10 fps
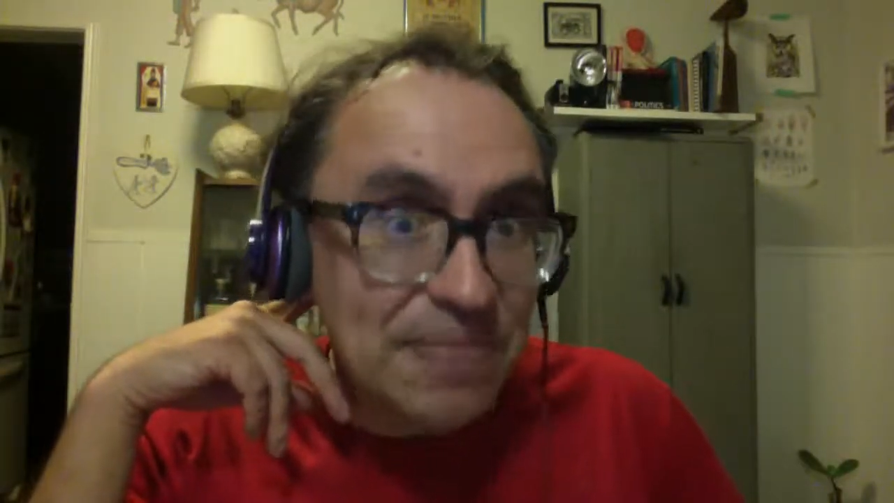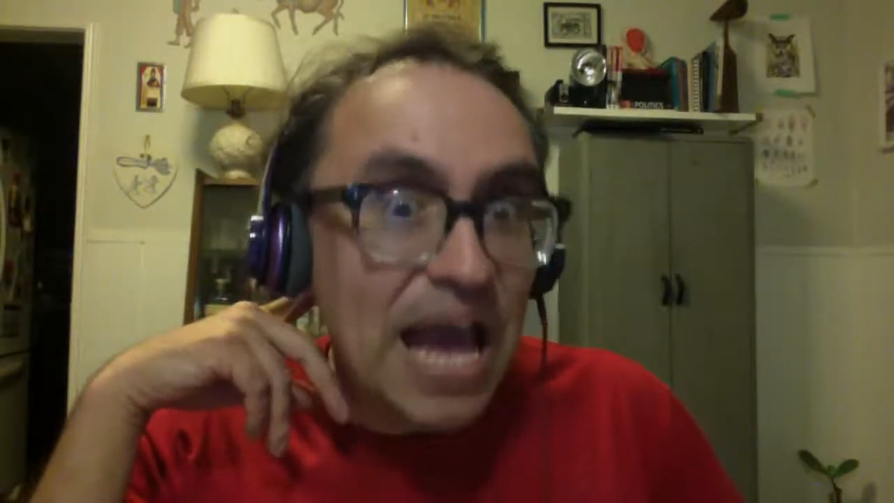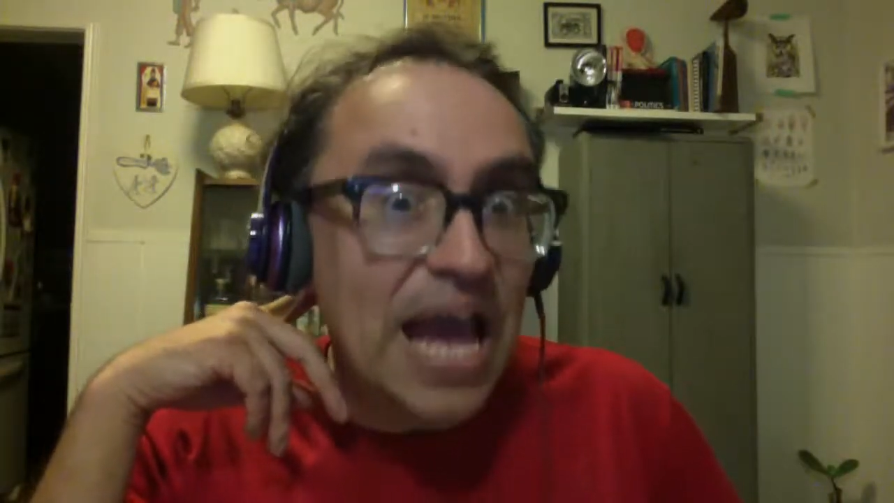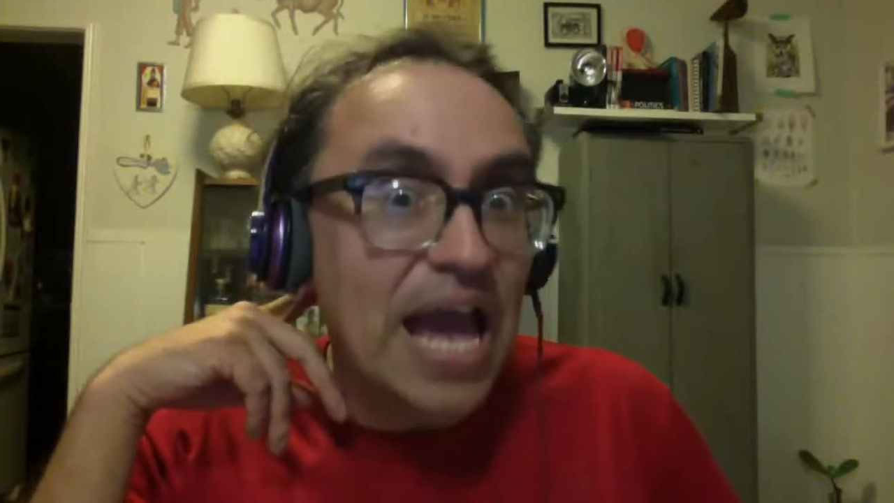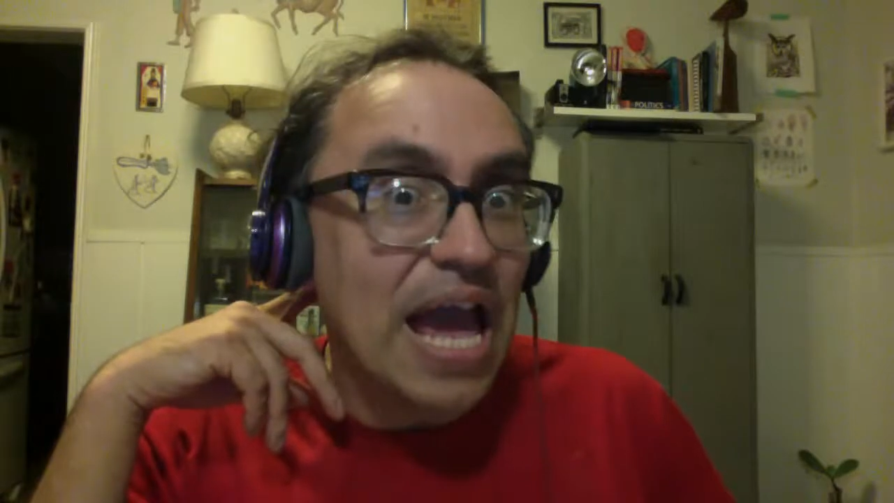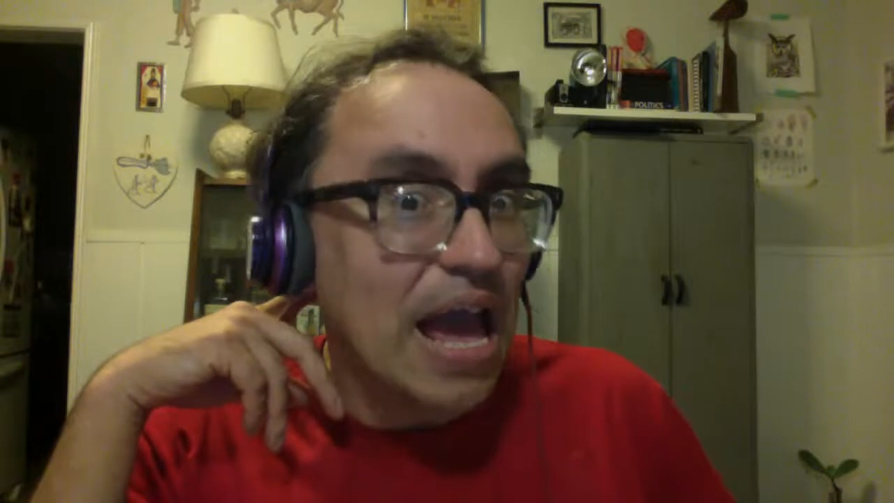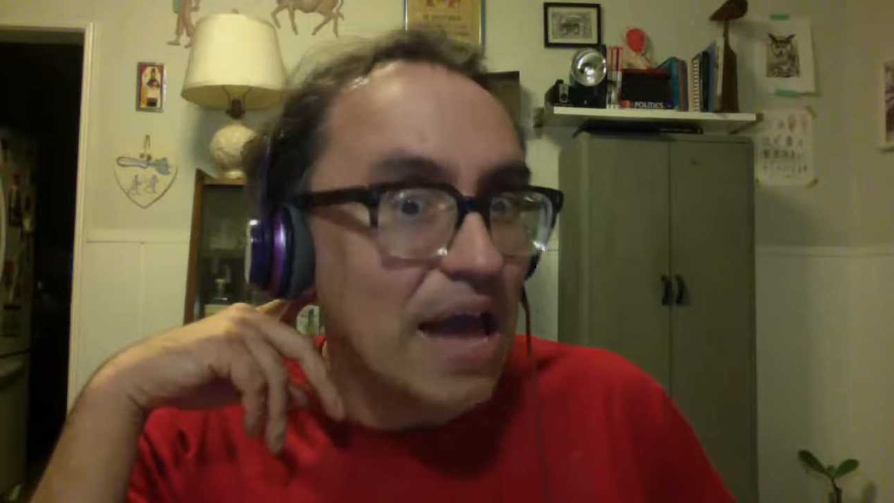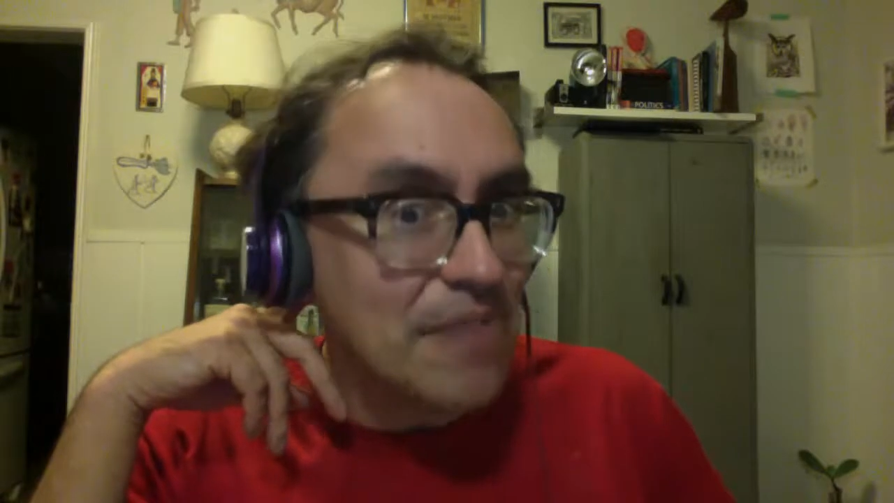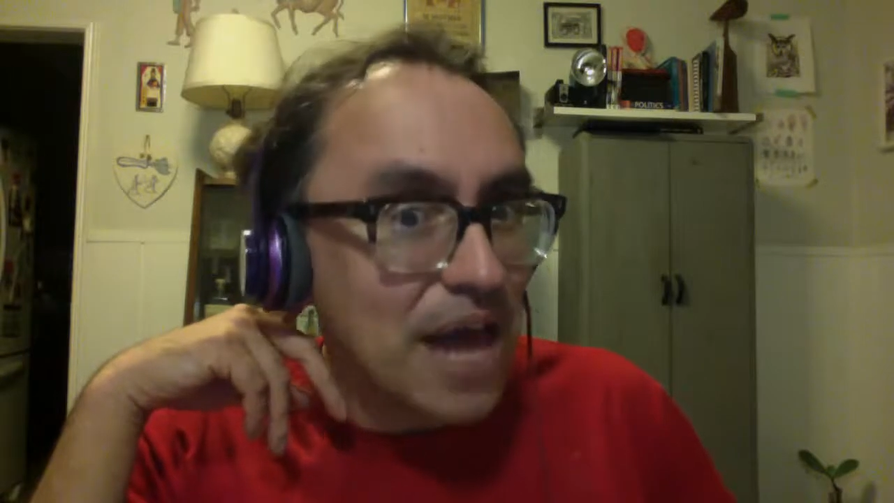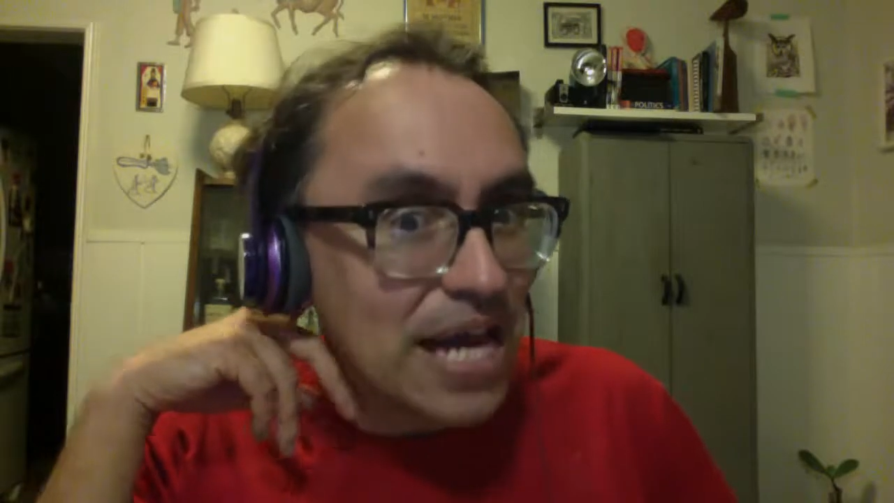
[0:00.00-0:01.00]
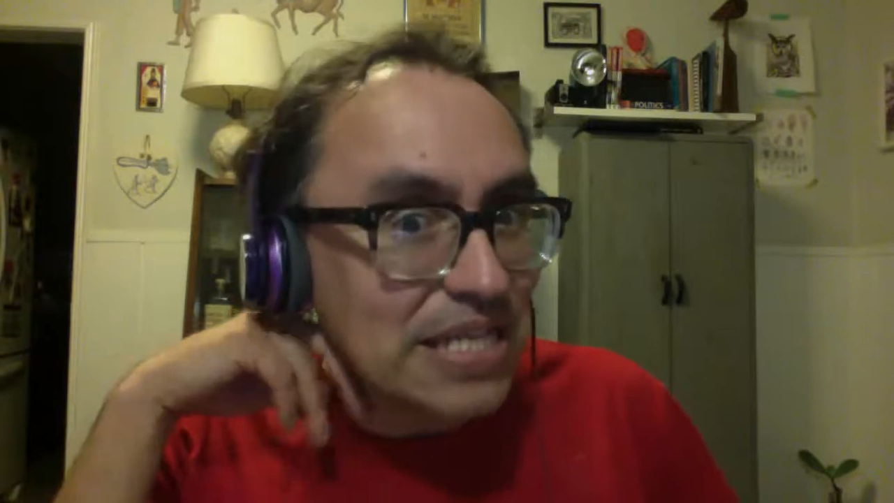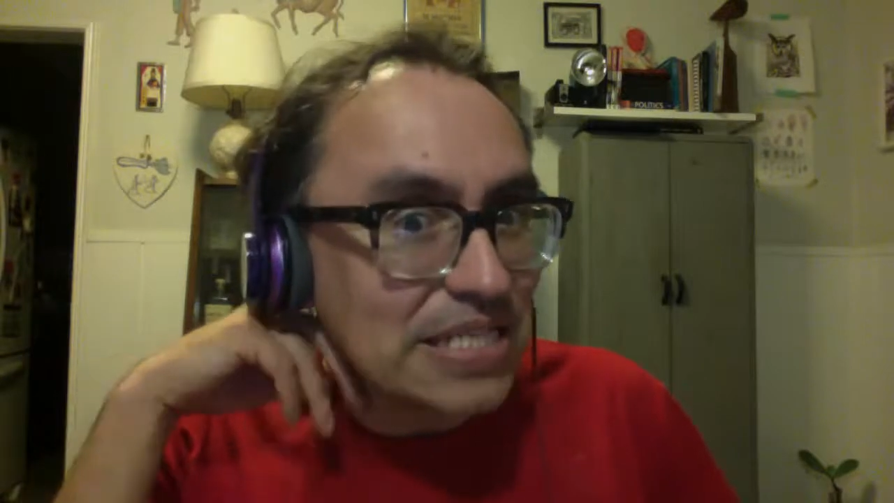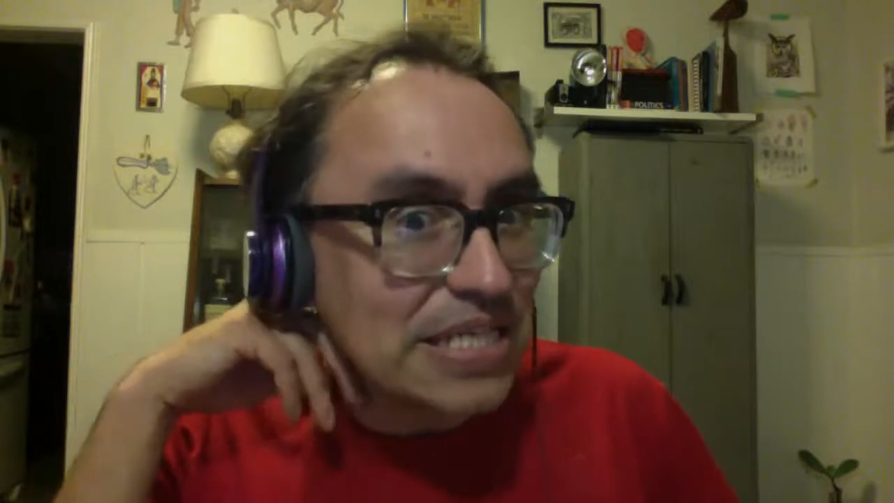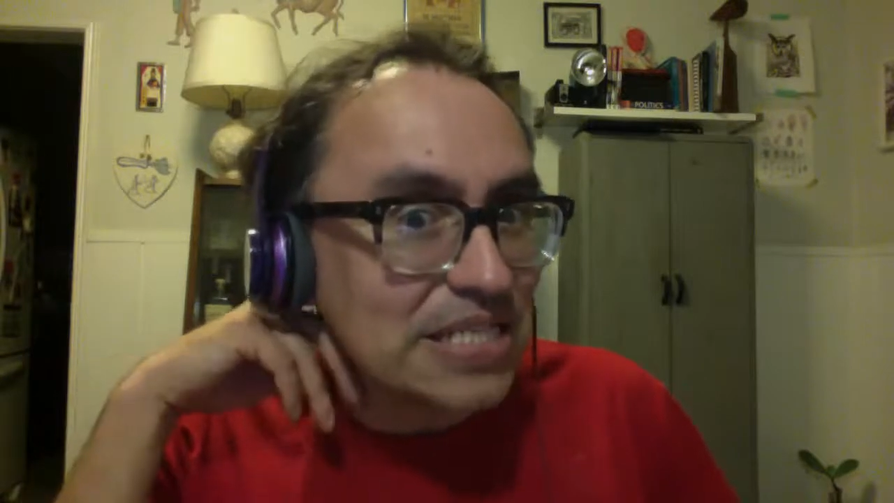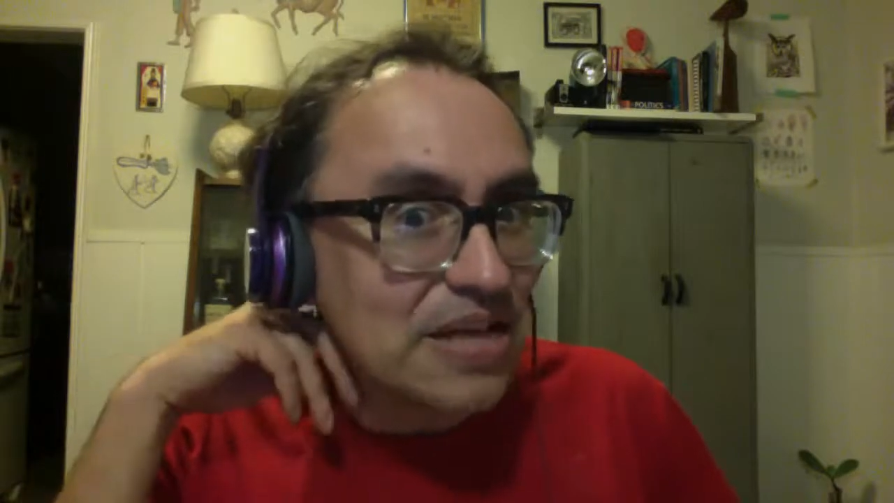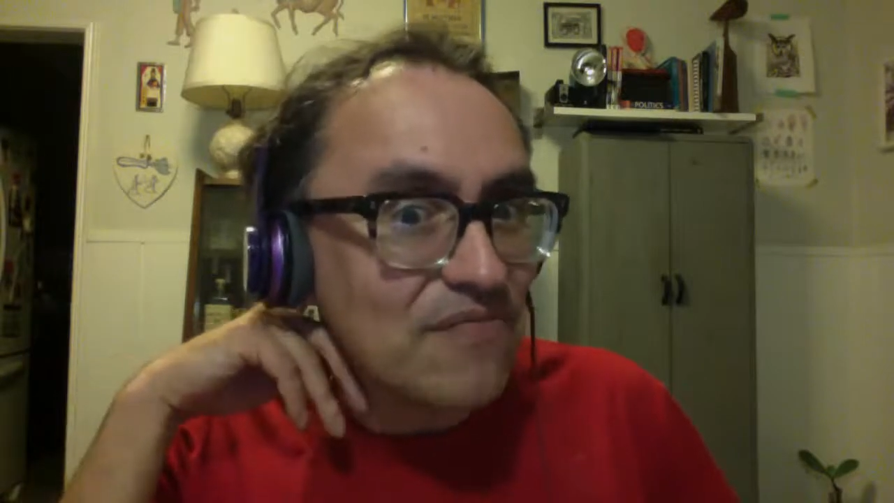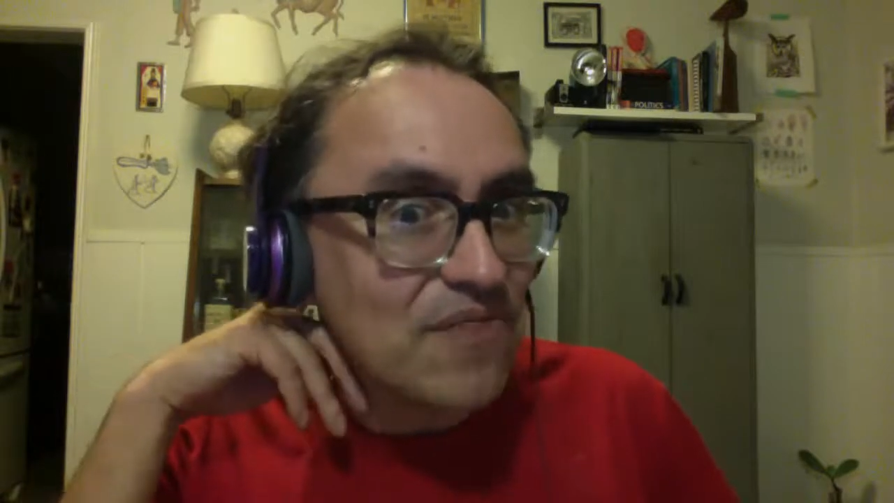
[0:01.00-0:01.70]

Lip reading: Damn, that is just some